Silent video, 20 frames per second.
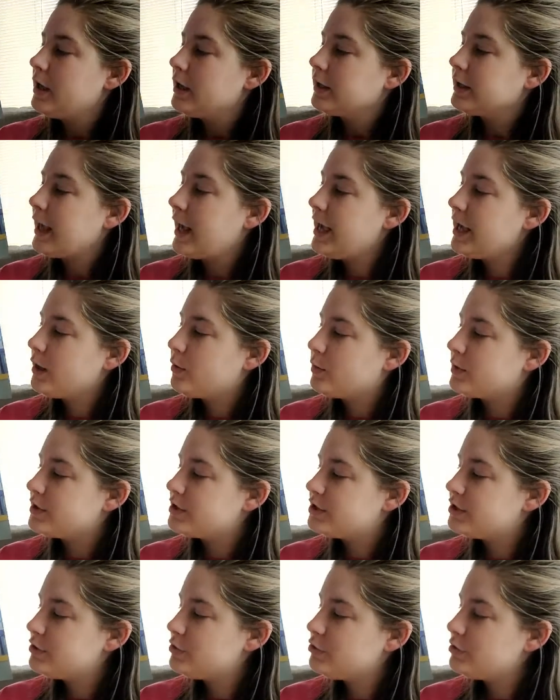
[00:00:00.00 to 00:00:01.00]
Cake
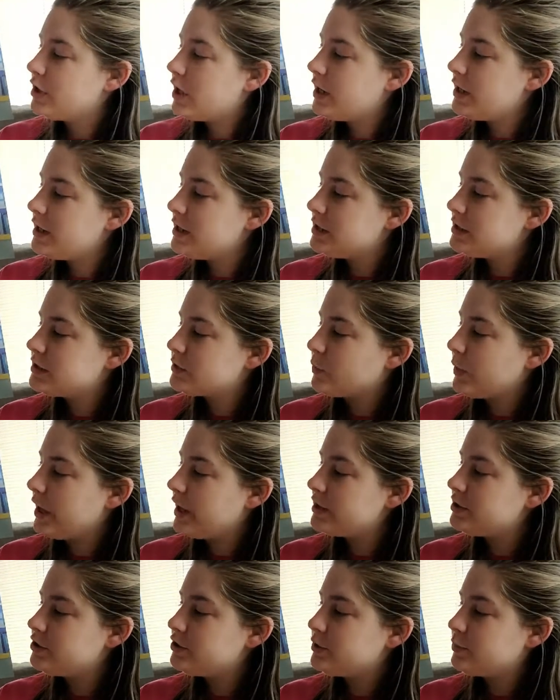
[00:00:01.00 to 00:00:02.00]
was soon on his
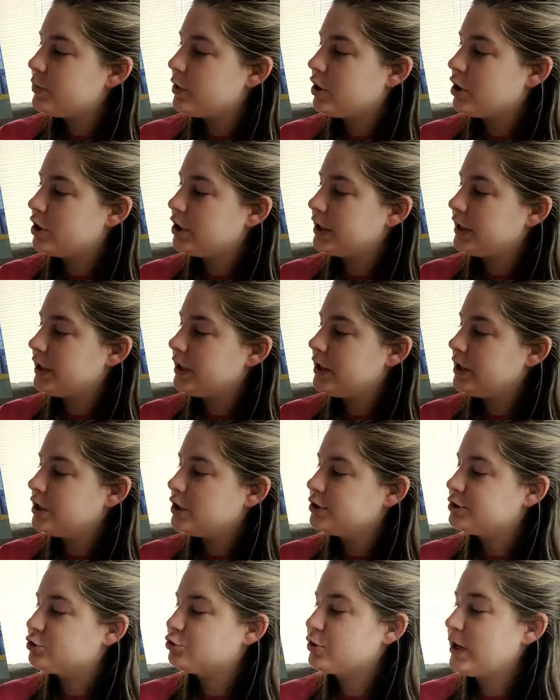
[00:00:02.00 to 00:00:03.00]
way to the party,
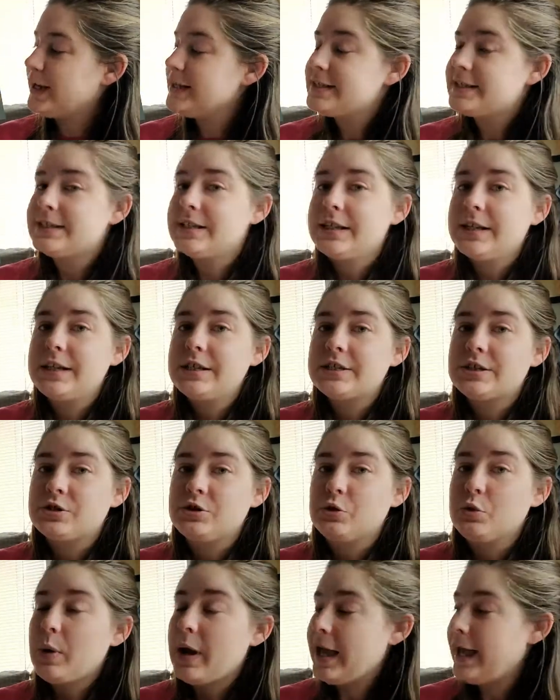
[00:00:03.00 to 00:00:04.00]
dressed in his
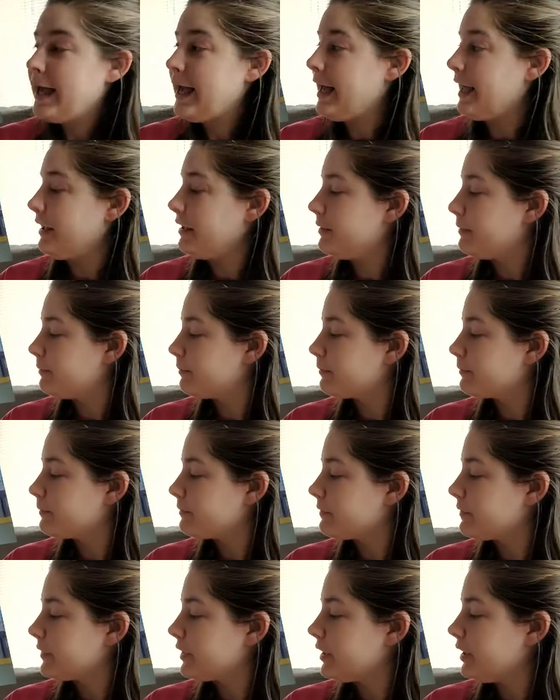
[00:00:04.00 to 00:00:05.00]
new hat.
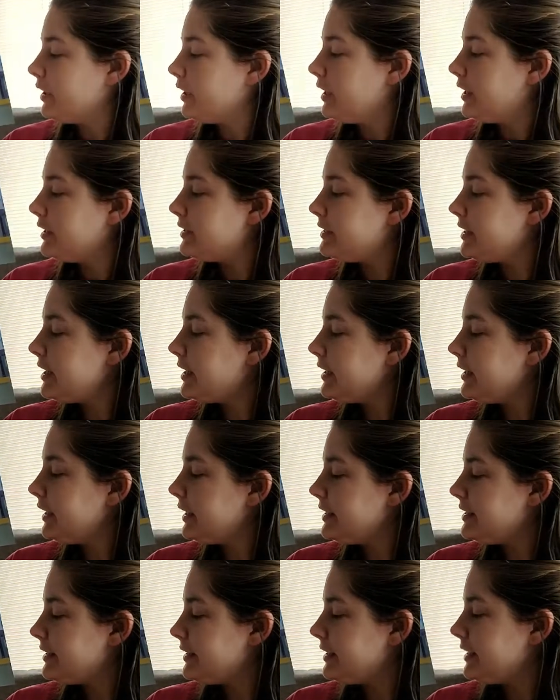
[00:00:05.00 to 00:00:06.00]

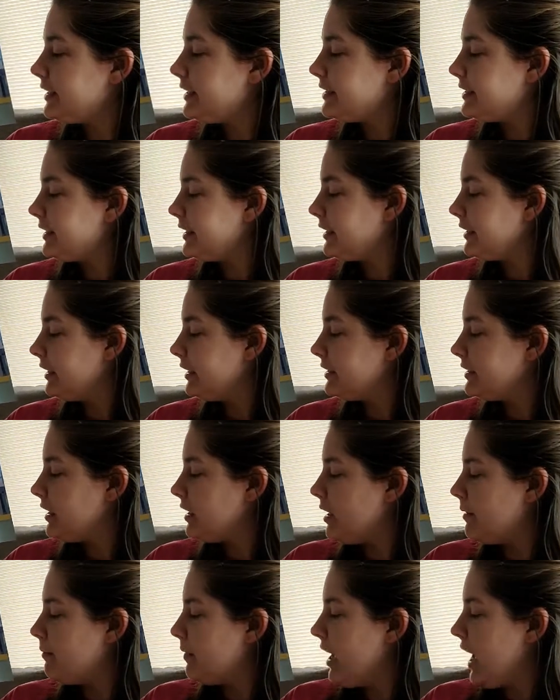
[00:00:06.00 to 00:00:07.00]
Deedly dee, deedly
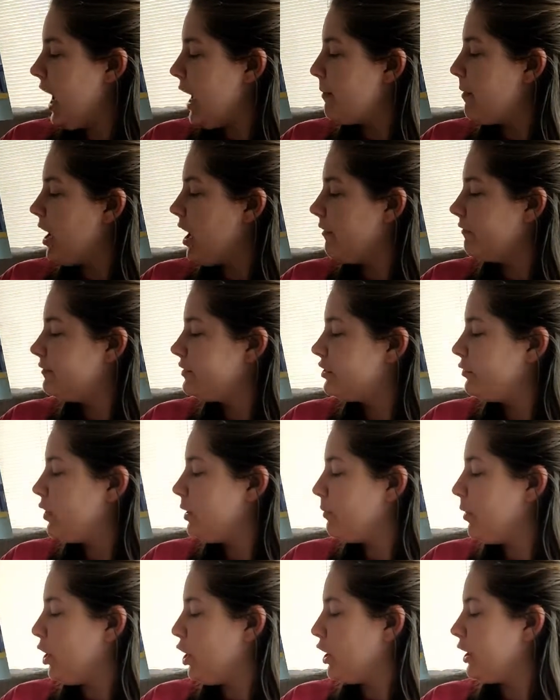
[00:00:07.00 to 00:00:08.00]
dum, I'm off to
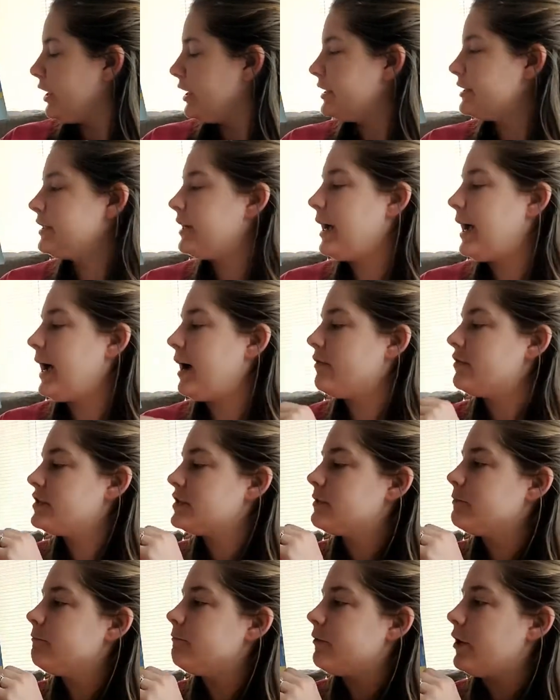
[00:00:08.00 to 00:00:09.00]
a party to have
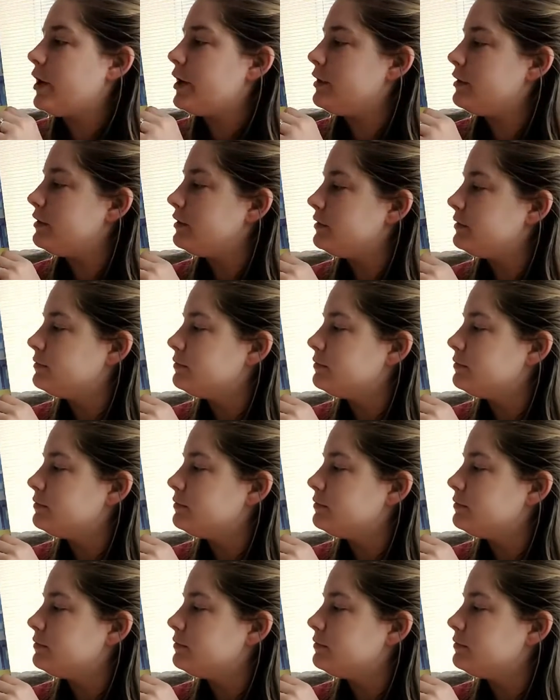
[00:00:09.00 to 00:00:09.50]
some fun,